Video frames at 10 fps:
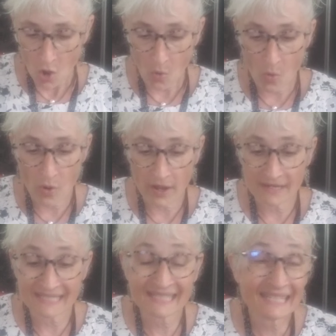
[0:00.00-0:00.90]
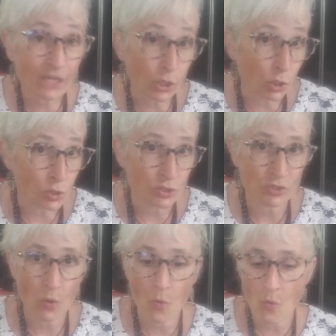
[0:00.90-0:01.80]
or
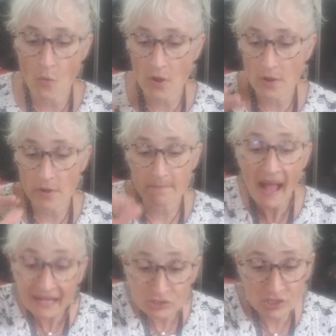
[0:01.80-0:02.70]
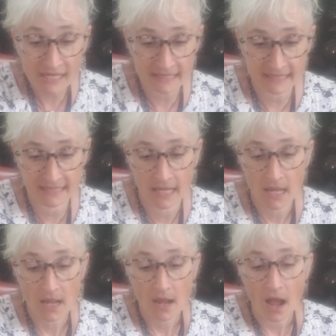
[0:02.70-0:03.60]
stickers or punches
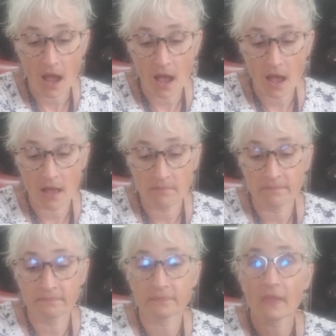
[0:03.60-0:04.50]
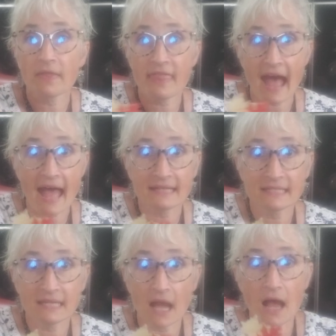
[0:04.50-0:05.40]
that
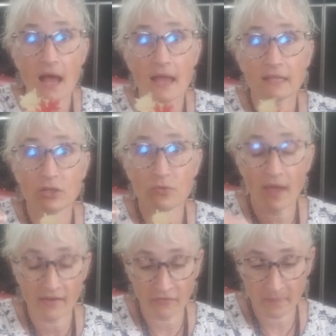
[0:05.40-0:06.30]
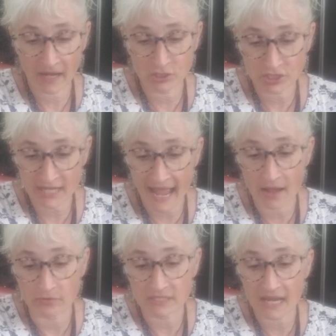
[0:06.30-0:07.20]
you have punched
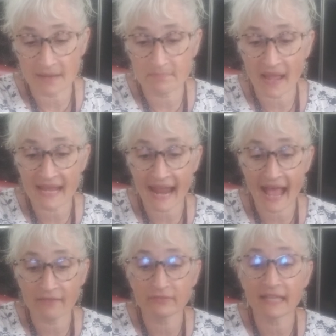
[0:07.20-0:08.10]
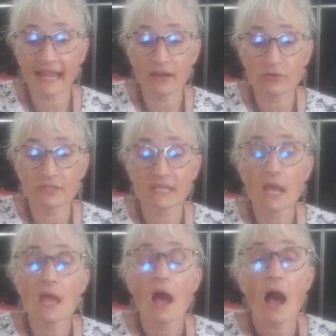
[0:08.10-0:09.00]
out. It might have
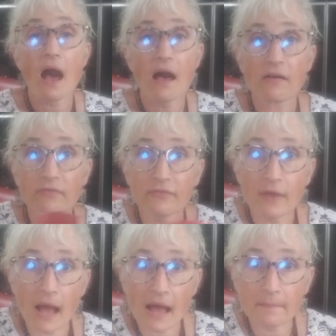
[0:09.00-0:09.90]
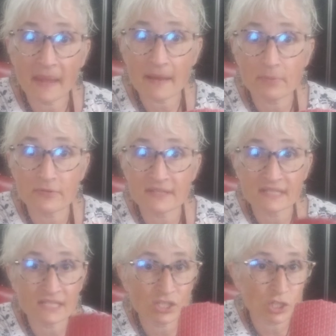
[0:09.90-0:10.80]
layers of paper.
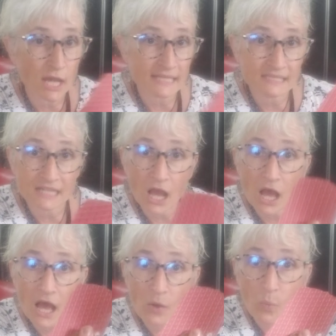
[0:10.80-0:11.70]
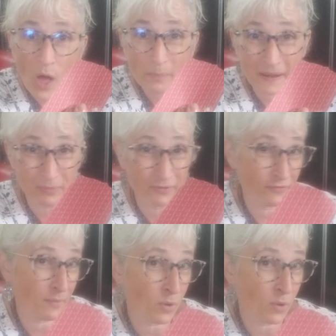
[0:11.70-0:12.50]
This is just wallpaper from a